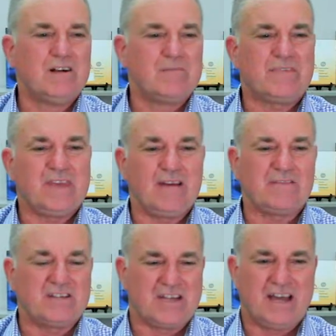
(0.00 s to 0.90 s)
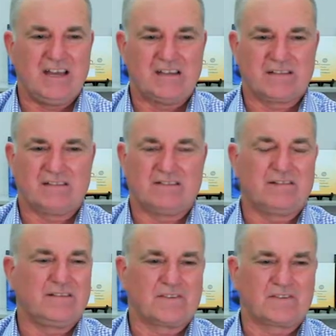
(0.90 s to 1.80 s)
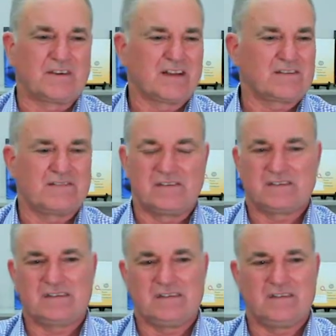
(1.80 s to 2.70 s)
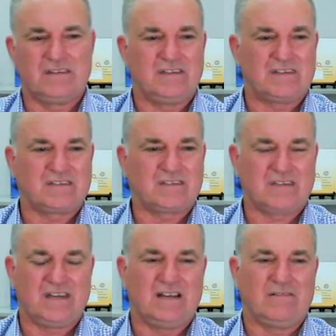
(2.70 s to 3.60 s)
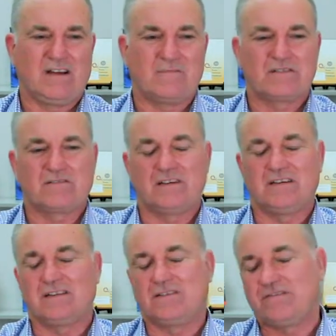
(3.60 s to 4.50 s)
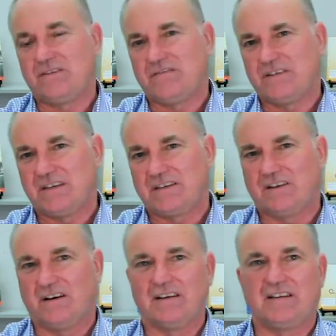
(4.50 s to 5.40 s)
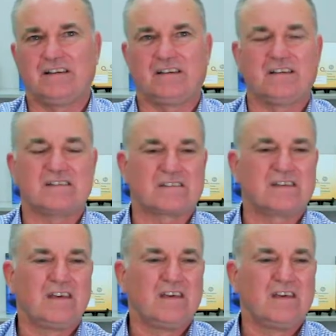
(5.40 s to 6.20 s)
But the average age of their infrastructure is anywhere between 50 and 90 years,